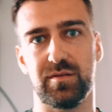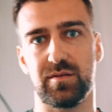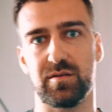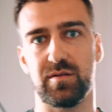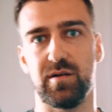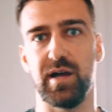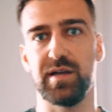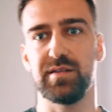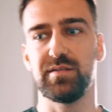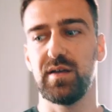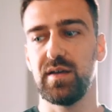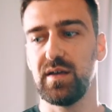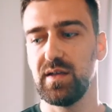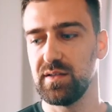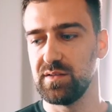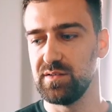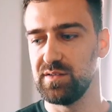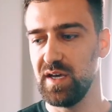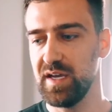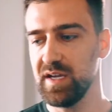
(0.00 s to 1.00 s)
right?
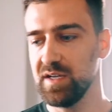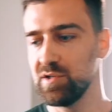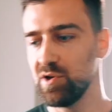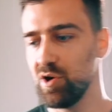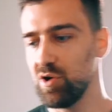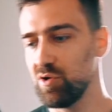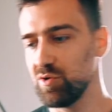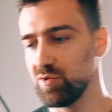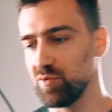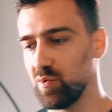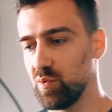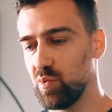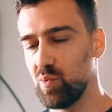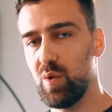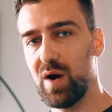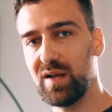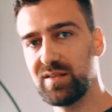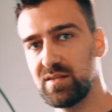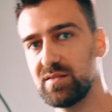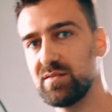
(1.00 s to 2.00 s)
They know
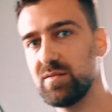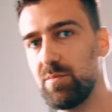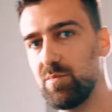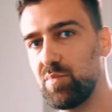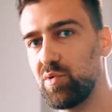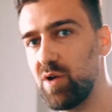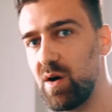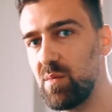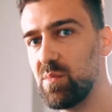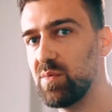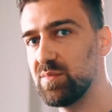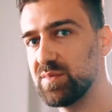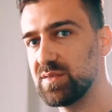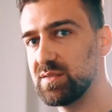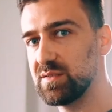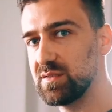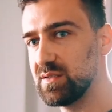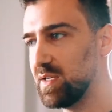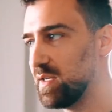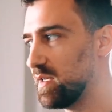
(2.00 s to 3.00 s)
what the
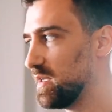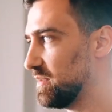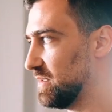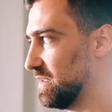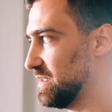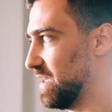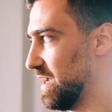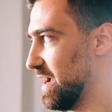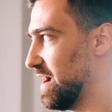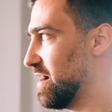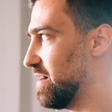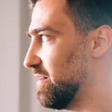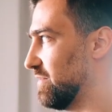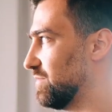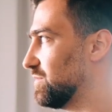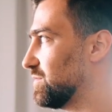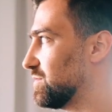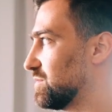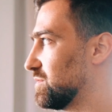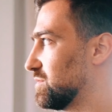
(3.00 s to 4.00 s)
problems that they
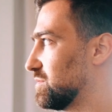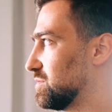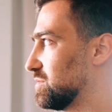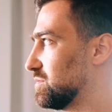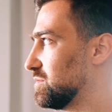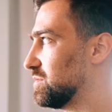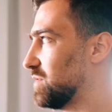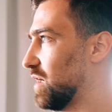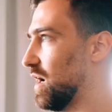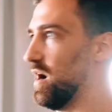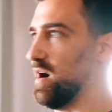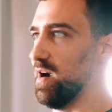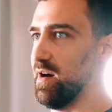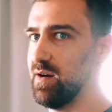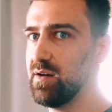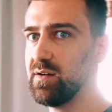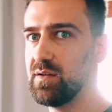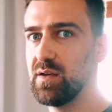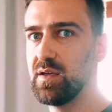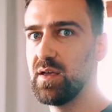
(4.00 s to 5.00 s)
have
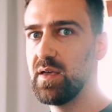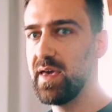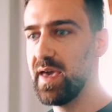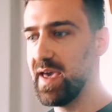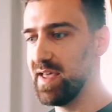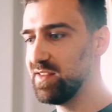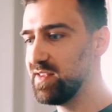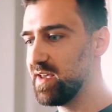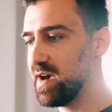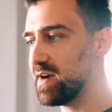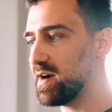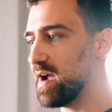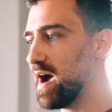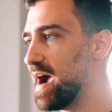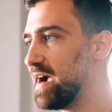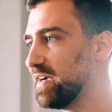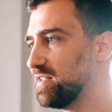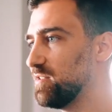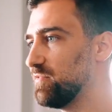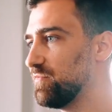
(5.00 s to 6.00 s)
are, and they are
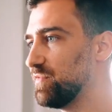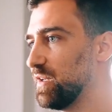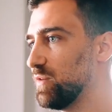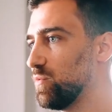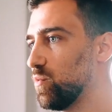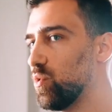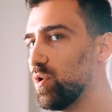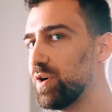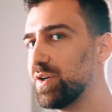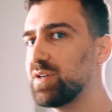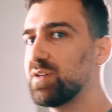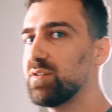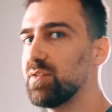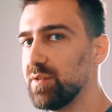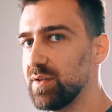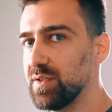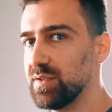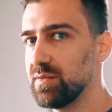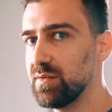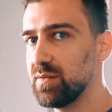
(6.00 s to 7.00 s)
actively working
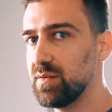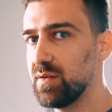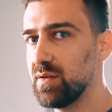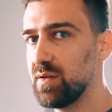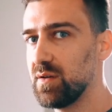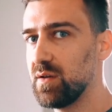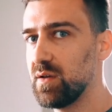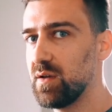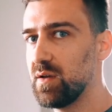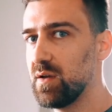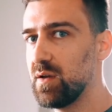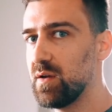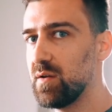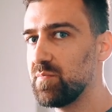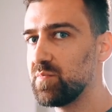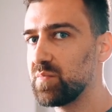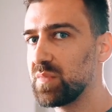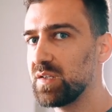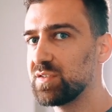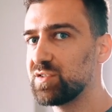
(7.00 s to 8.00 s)
on it.
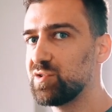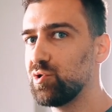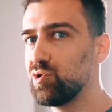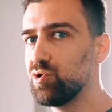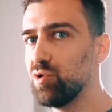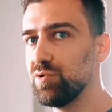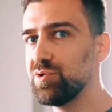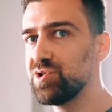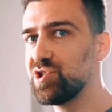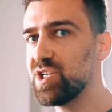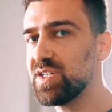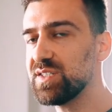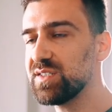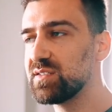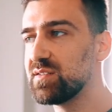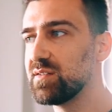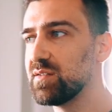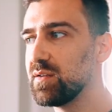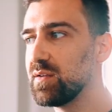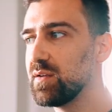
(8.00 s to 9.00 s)
So you don't
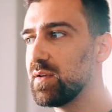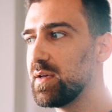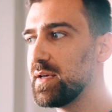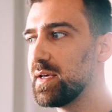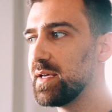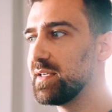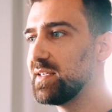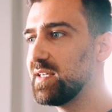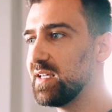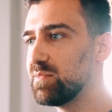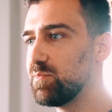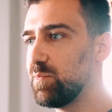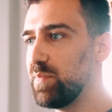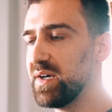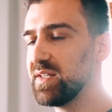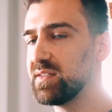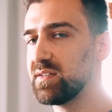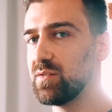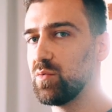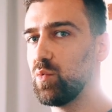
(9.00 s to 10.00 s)
just get
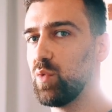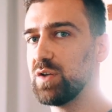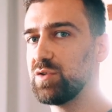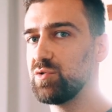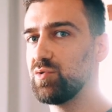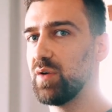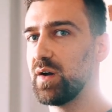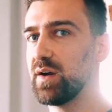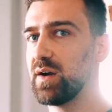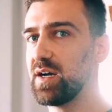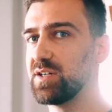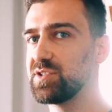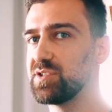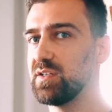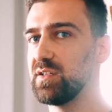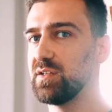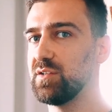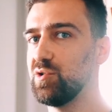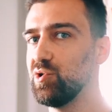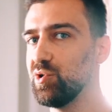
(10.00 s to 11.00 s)
better at what you are
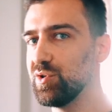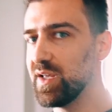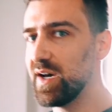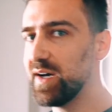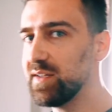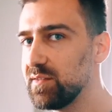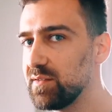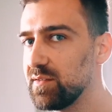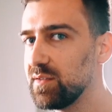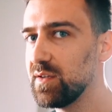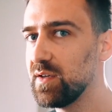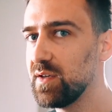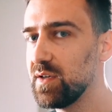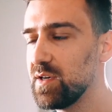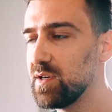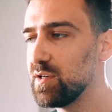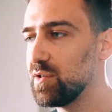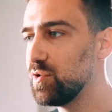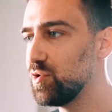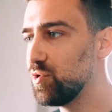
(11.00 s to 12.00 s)
actually good at,
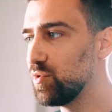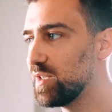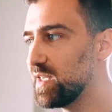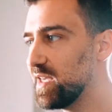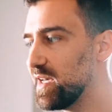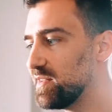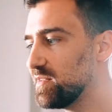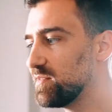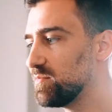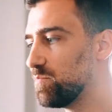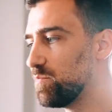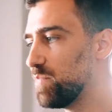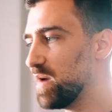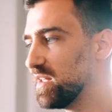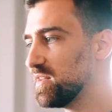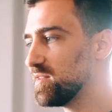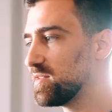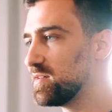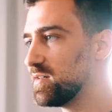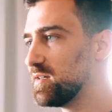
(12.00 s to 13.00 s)
you get
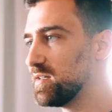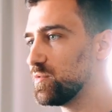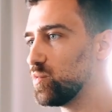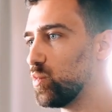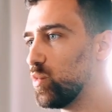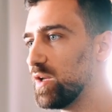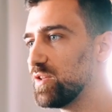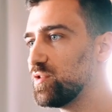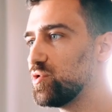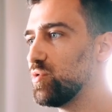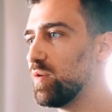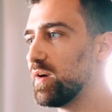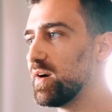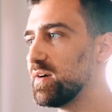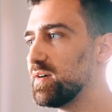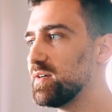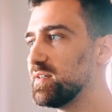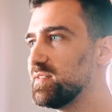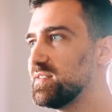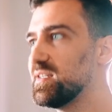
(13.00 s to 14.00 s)
better at what you
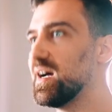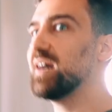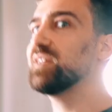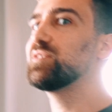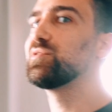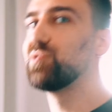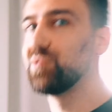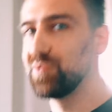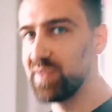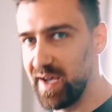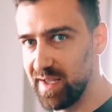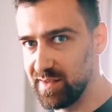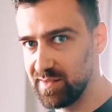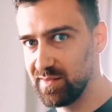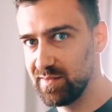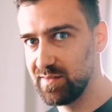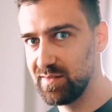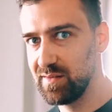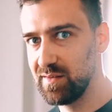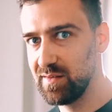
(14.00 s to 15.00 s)
are not good at.